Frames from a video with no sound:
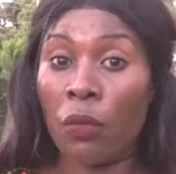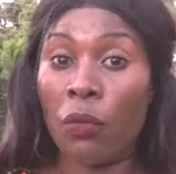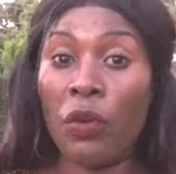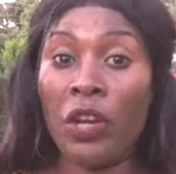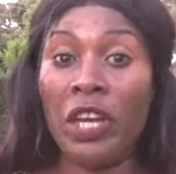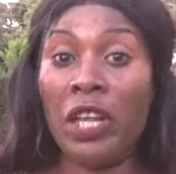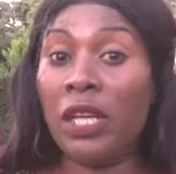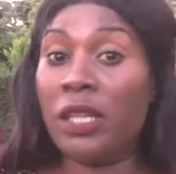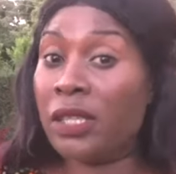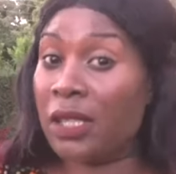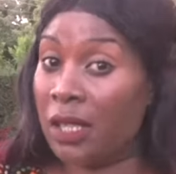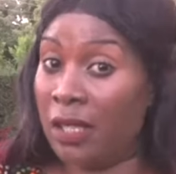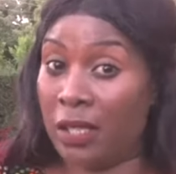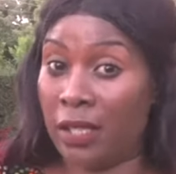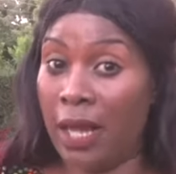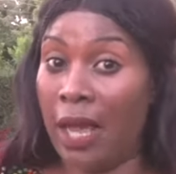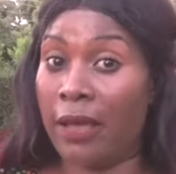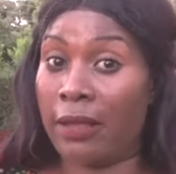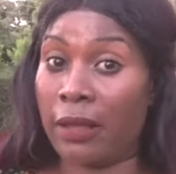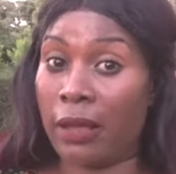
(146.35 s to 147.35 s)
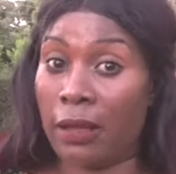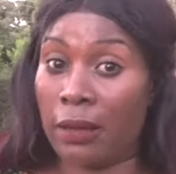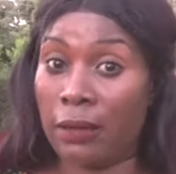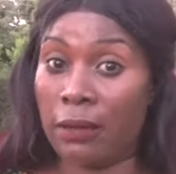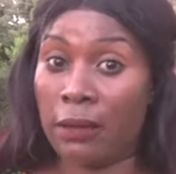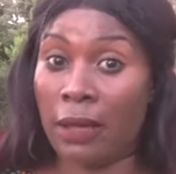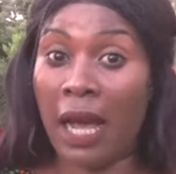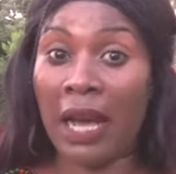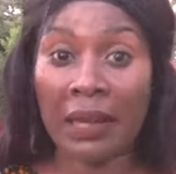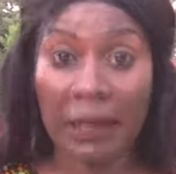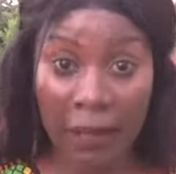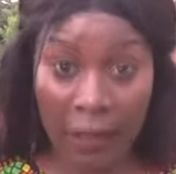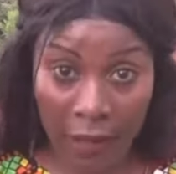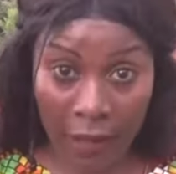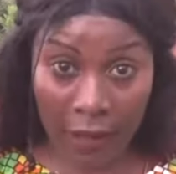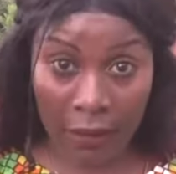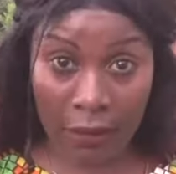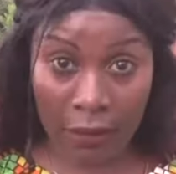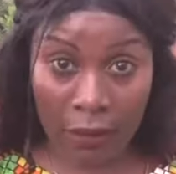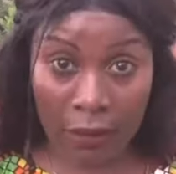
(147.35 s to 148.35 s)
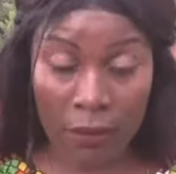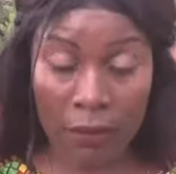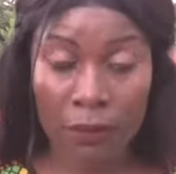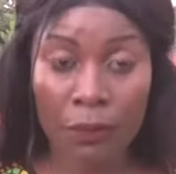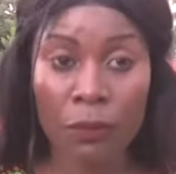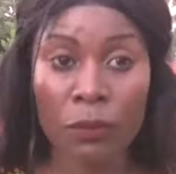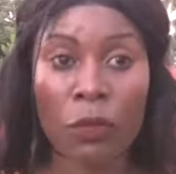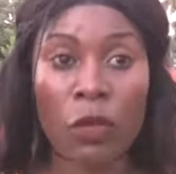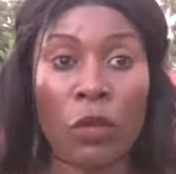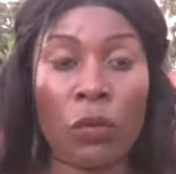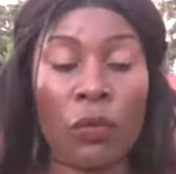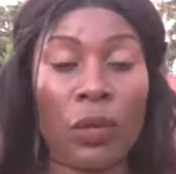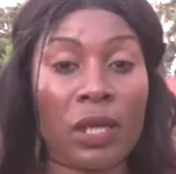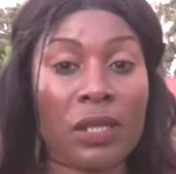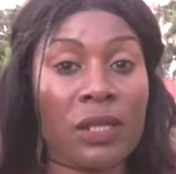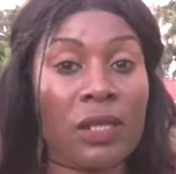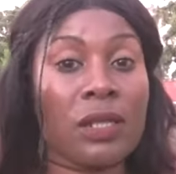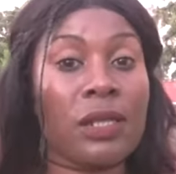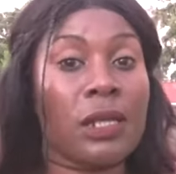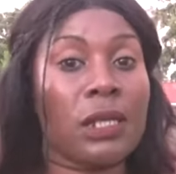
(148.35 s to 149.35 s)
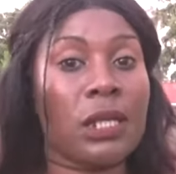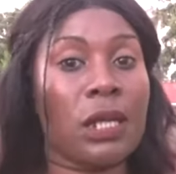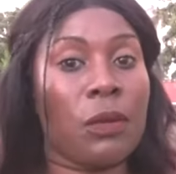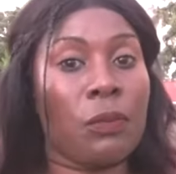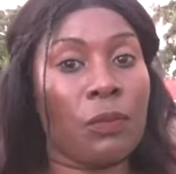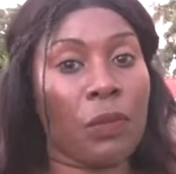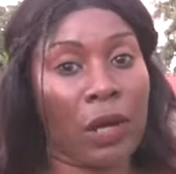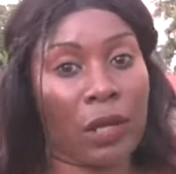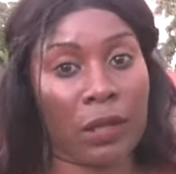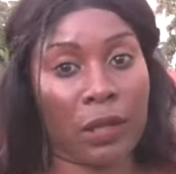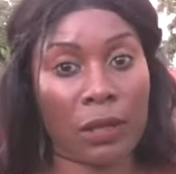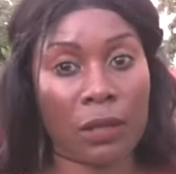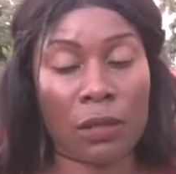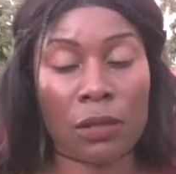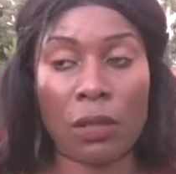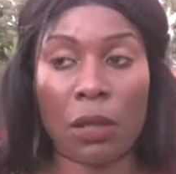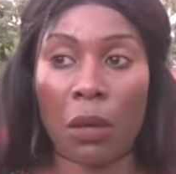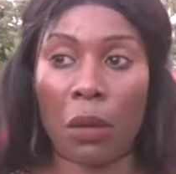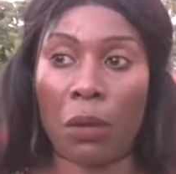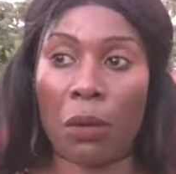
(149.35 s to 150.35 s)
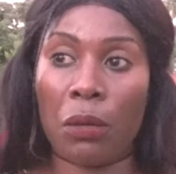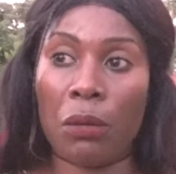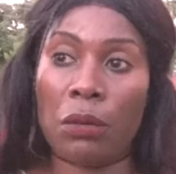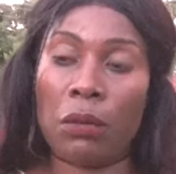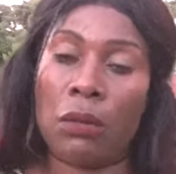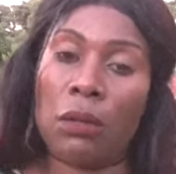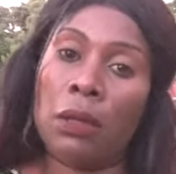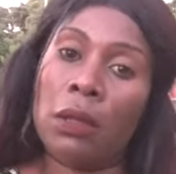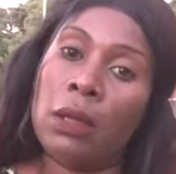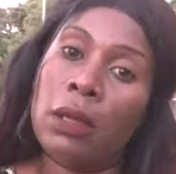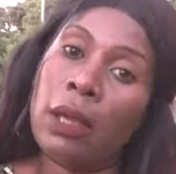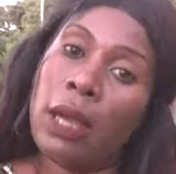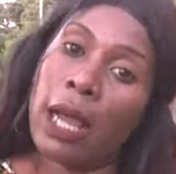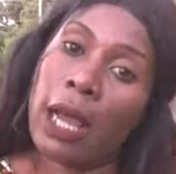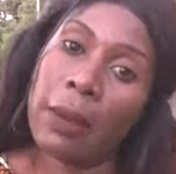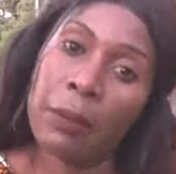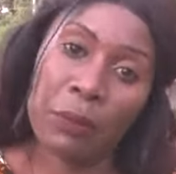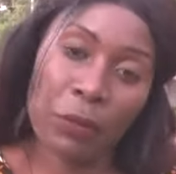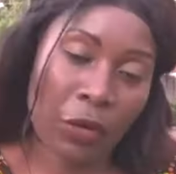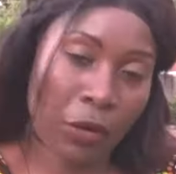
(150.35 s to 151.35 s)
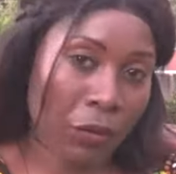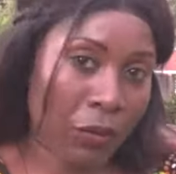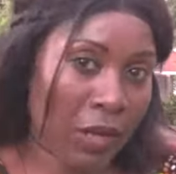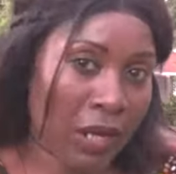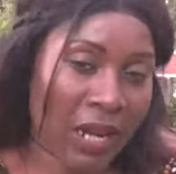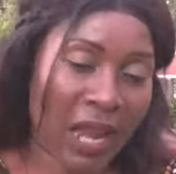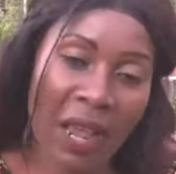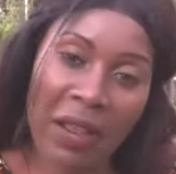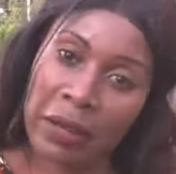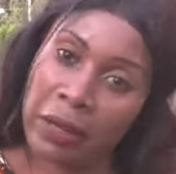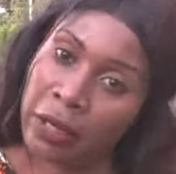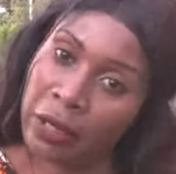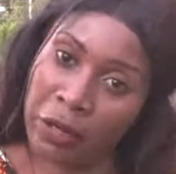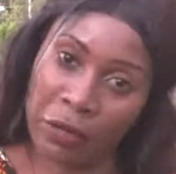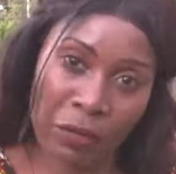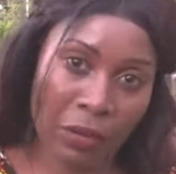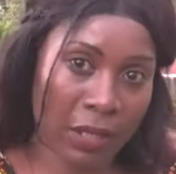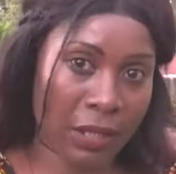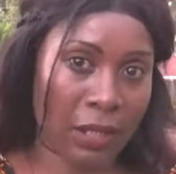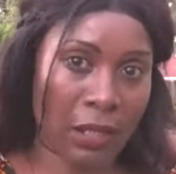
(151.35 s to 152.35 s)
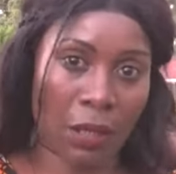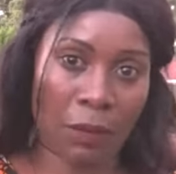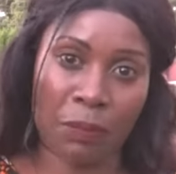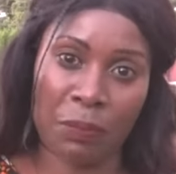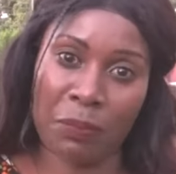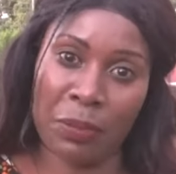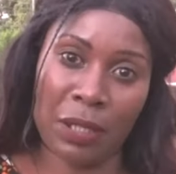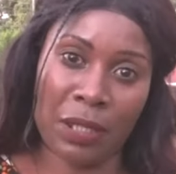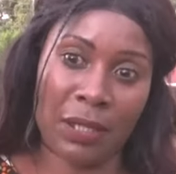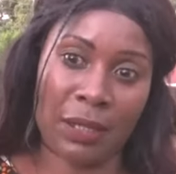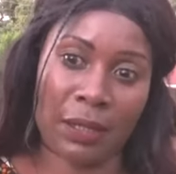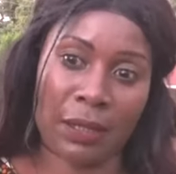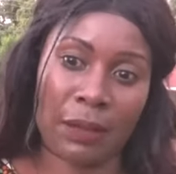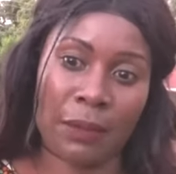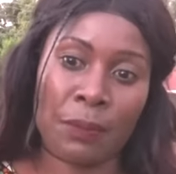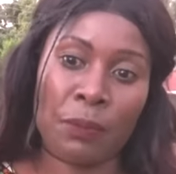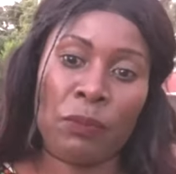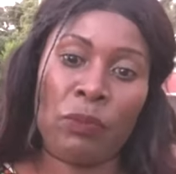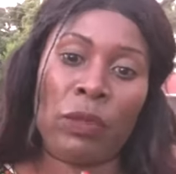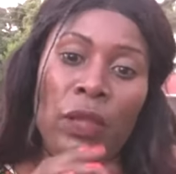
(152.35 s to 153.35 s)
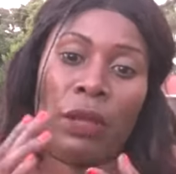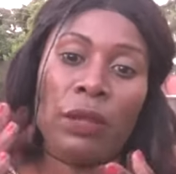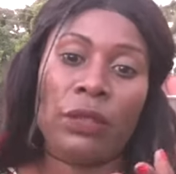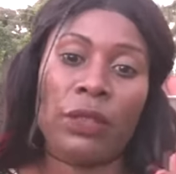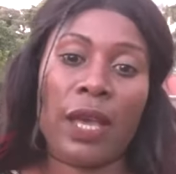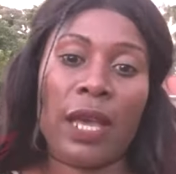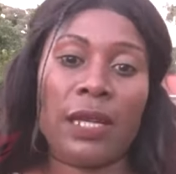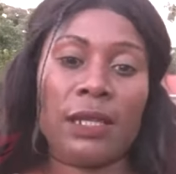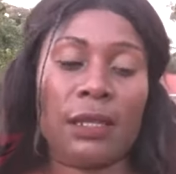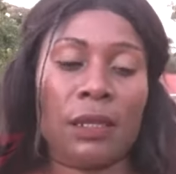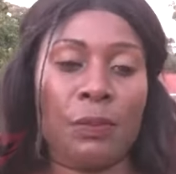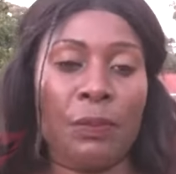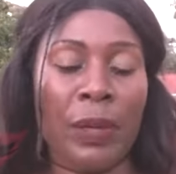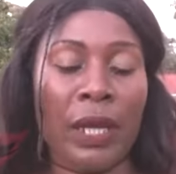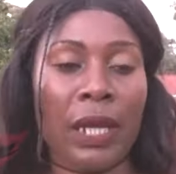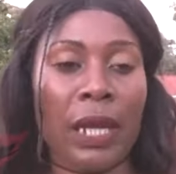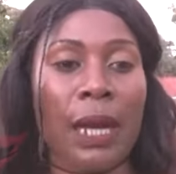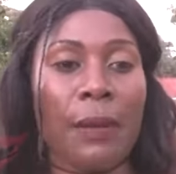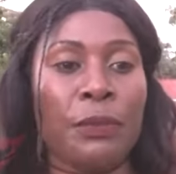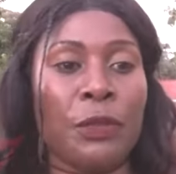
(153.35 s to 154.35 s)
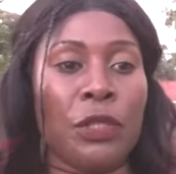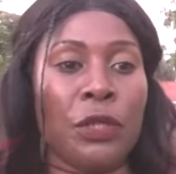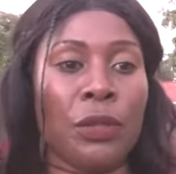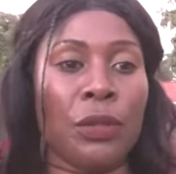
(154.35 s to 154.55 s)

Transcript: we need each other. At the end, we are sisters and brothers. So I'm kindly requesting, please. Thanks, big up